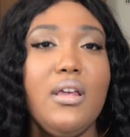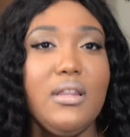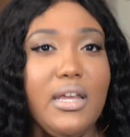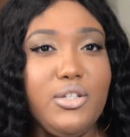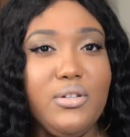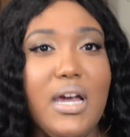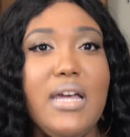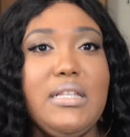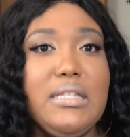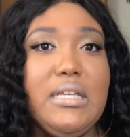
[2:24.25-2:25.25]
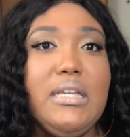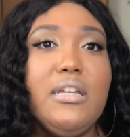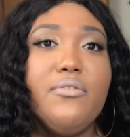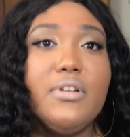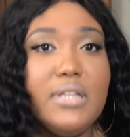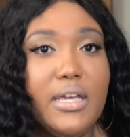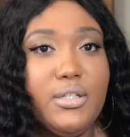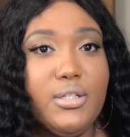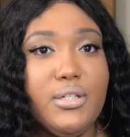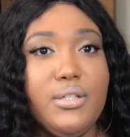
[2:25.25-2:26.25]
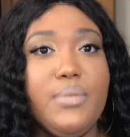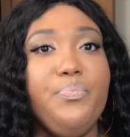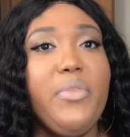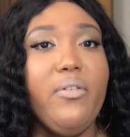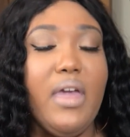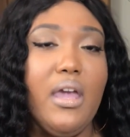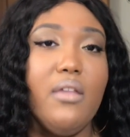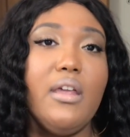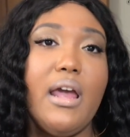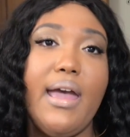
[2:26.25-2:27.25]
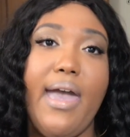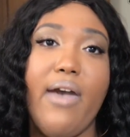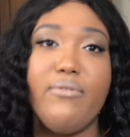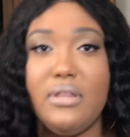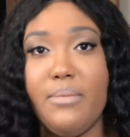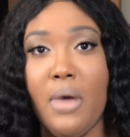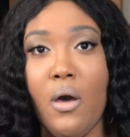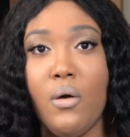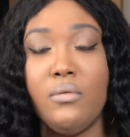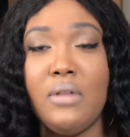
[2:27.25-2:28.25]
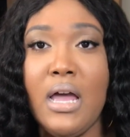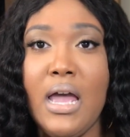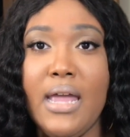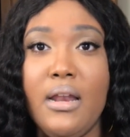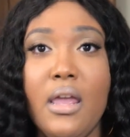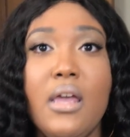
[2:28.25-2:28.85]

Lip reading: let you guys see different textures of hair that I have within my own line.